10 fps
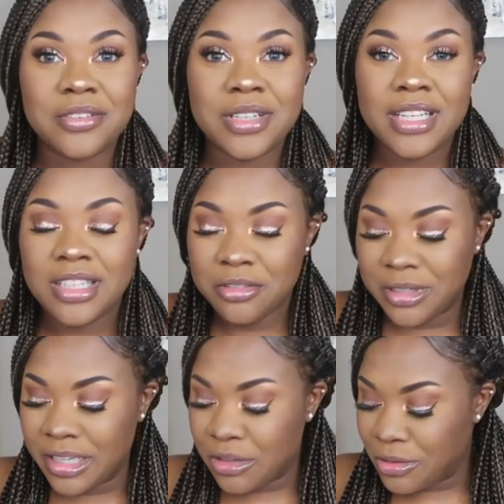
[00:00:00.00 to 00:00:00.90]
So
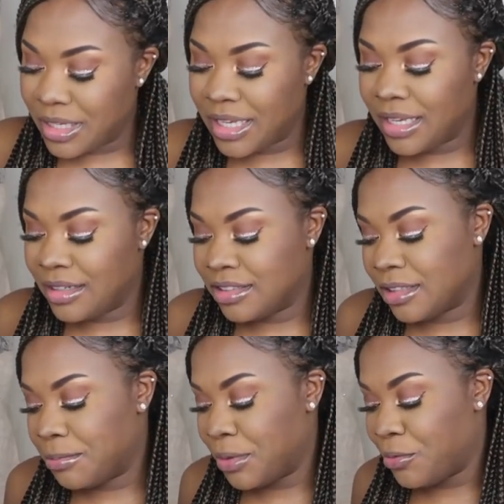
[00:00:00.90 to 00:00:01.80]
anyway, go ahead and
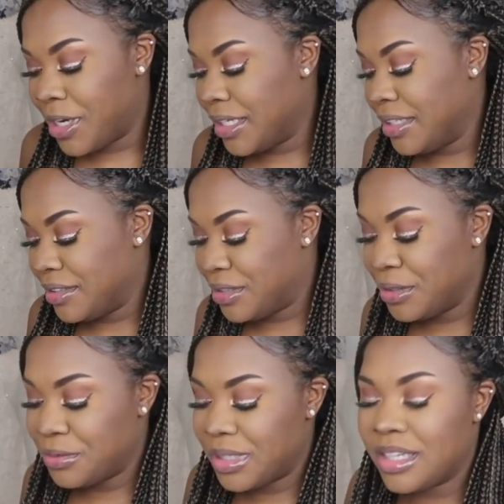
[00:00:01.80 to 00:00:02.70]
jumping right
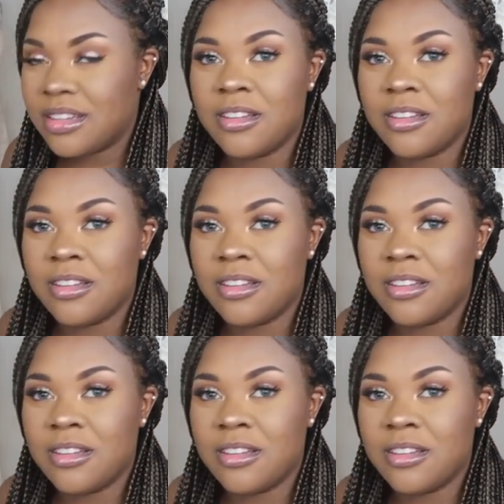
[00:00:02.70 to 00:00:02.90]
into it.